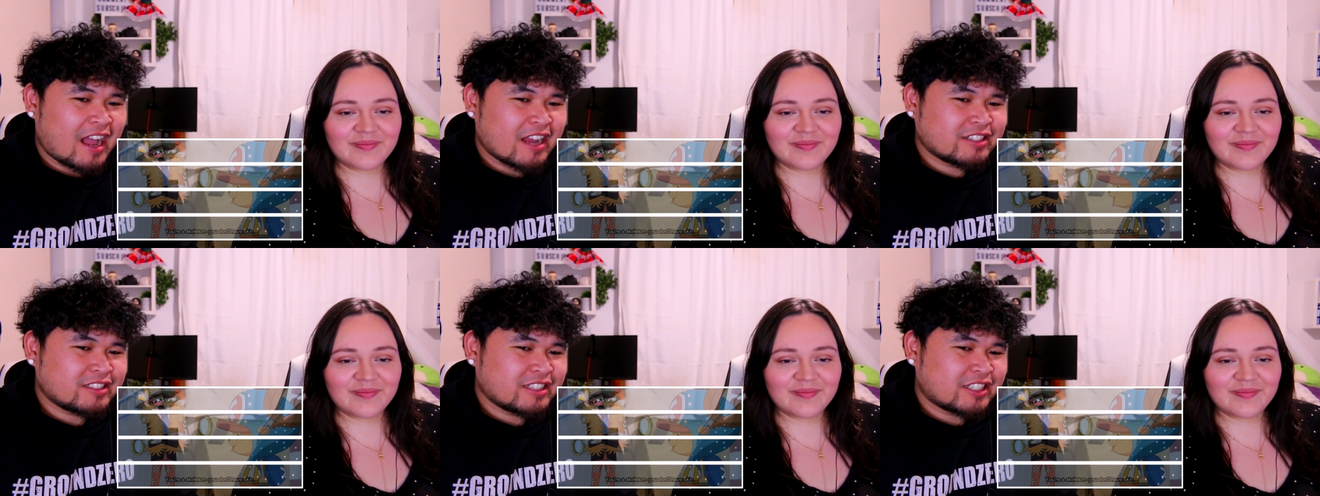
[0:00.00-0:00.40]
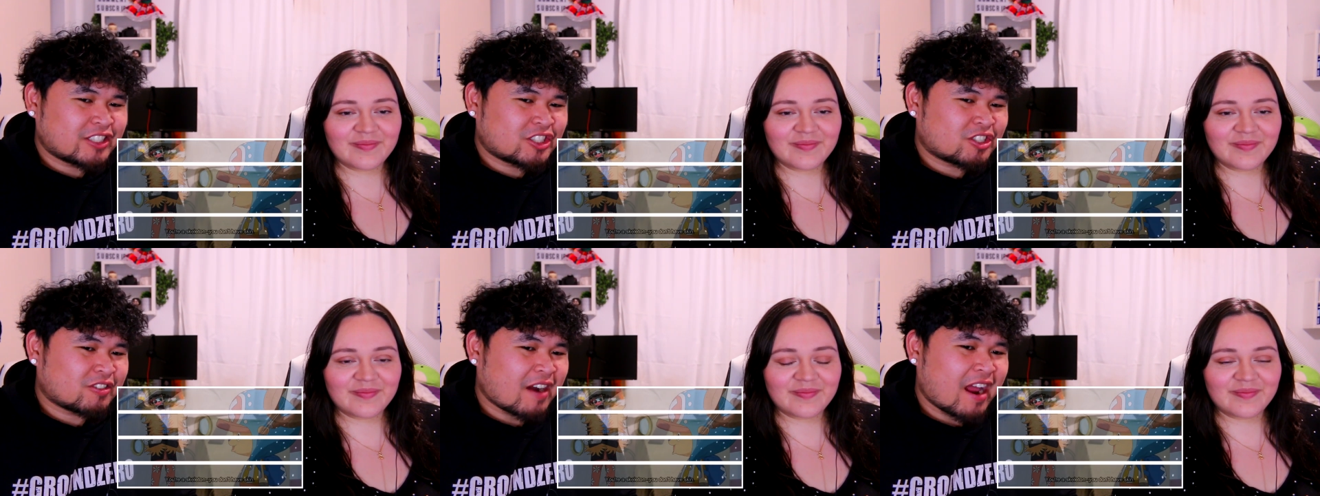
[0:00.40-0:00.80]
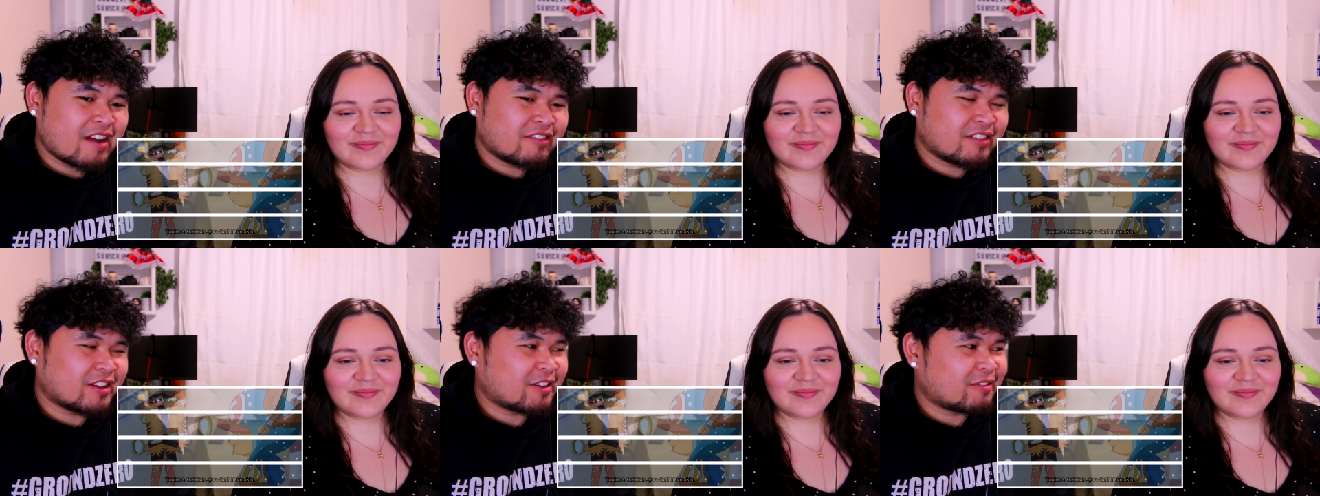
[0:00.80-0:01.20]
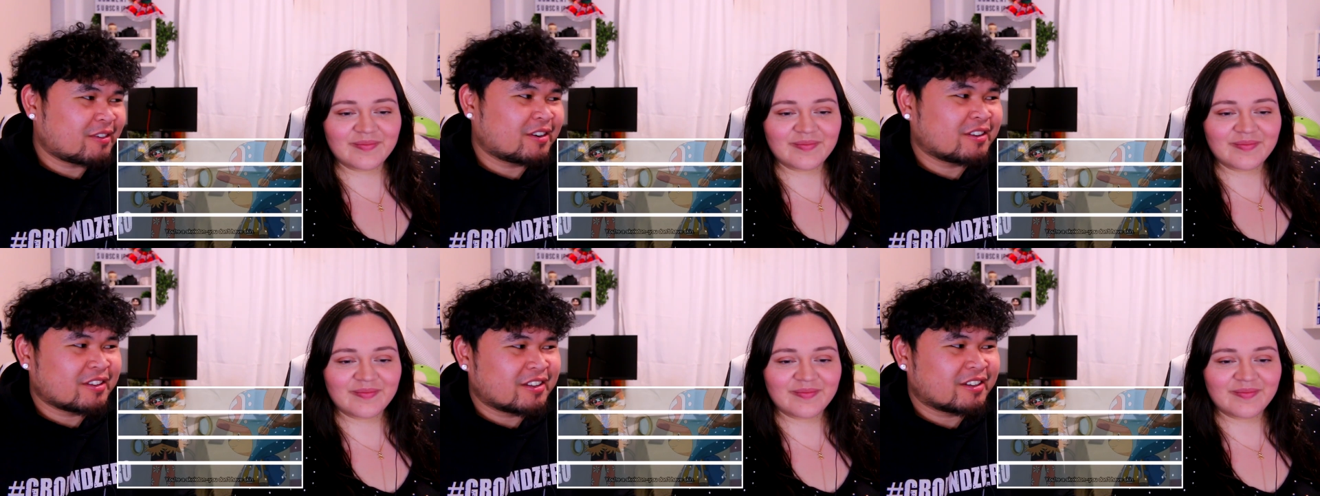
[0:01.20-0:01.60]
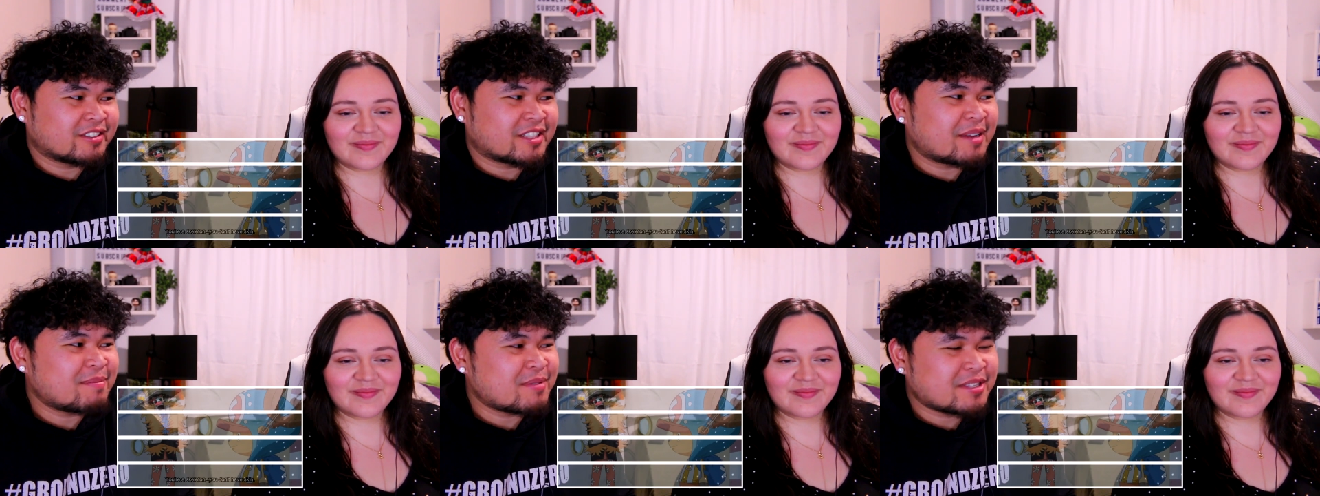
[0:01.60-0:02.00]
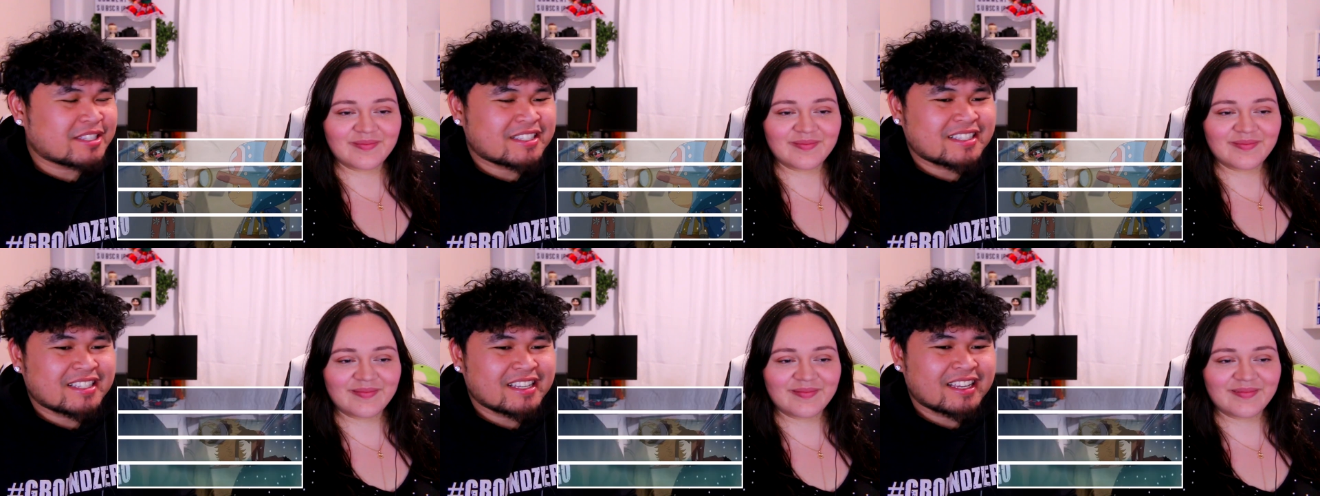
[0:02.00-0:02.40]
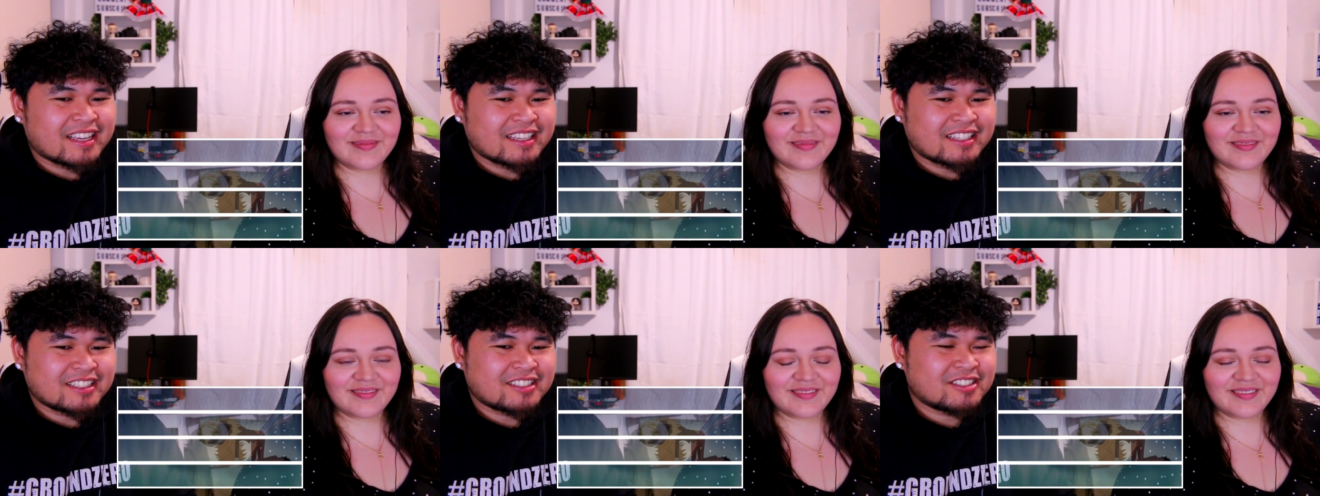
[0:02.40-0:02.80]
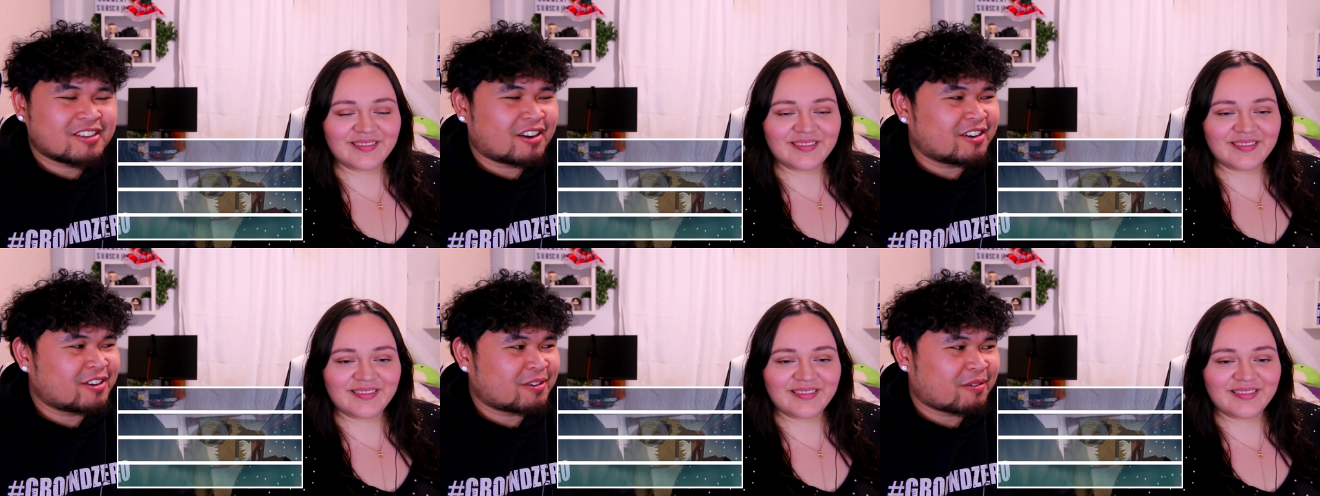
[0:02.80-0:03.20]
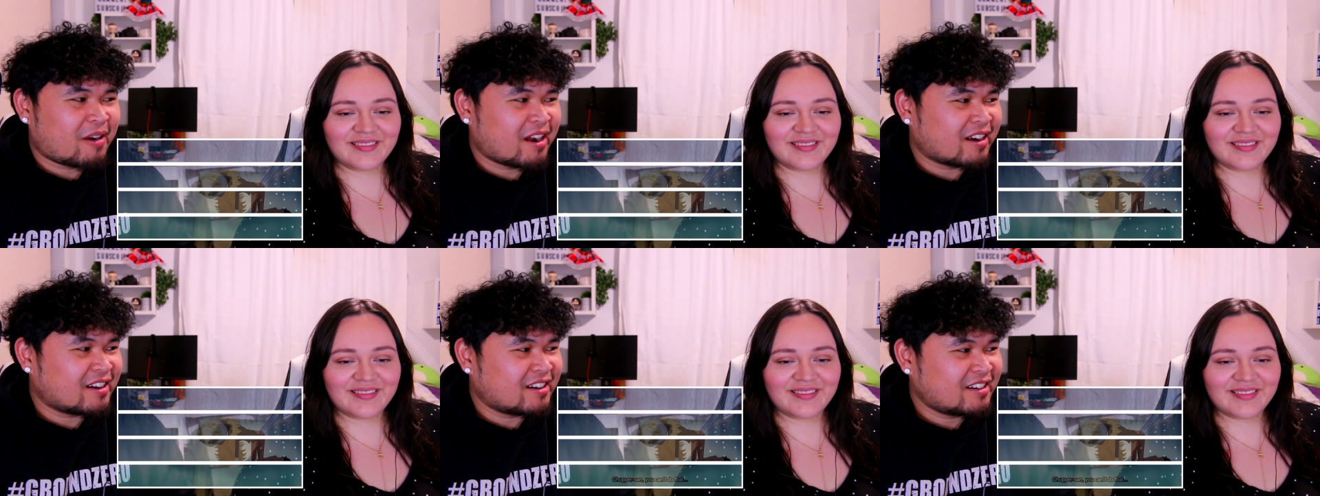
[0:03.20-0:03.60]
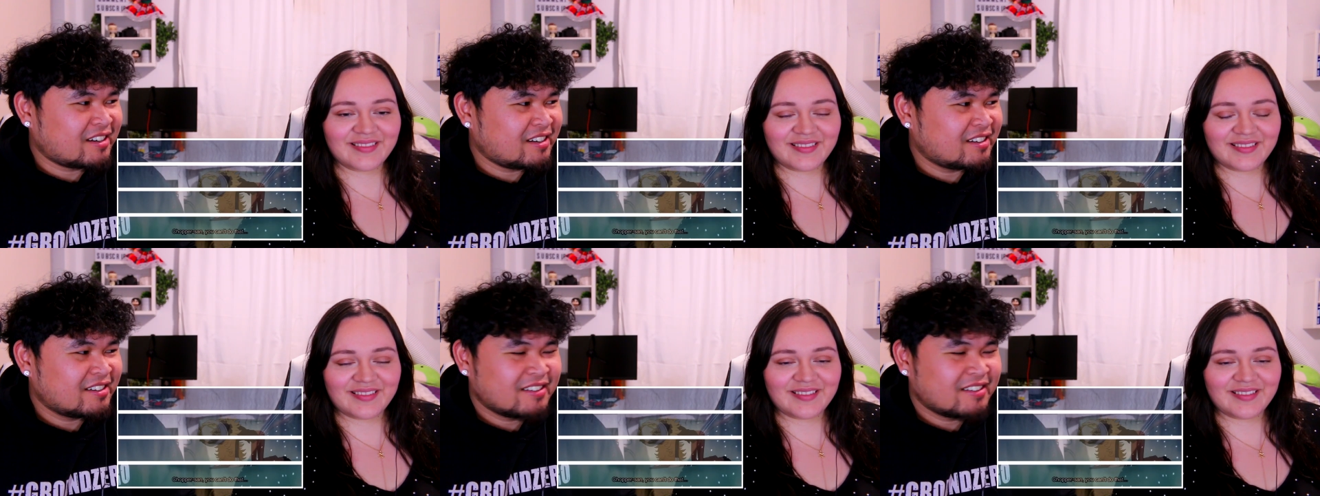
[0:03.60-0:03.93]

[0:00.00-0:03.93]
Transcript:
Speaker 1: actually travel in one of those. That'd be sick, just to go underwater.